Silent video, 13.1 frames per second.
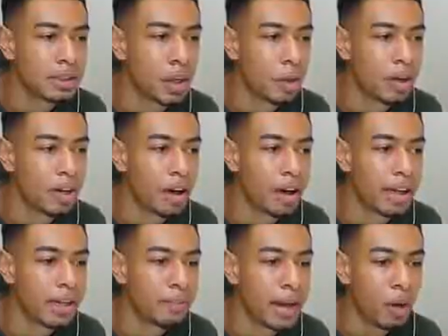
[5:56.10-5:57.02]
it's so
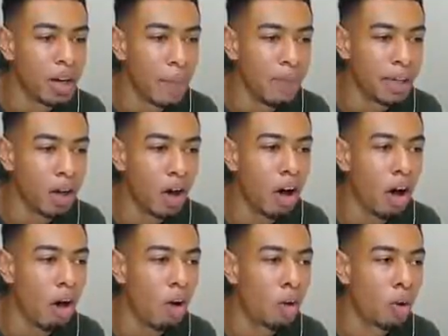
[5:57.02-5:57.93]
annoying, man. What did I pick up?
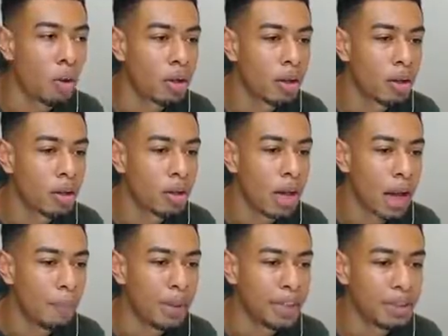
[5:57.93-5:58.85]
Oh,
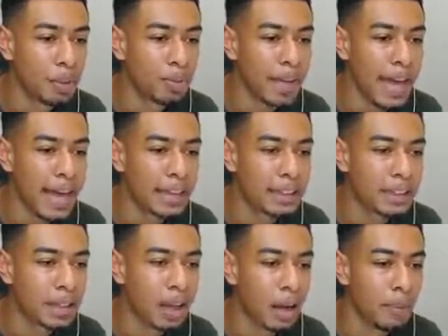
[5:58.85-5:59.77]
I picked up this.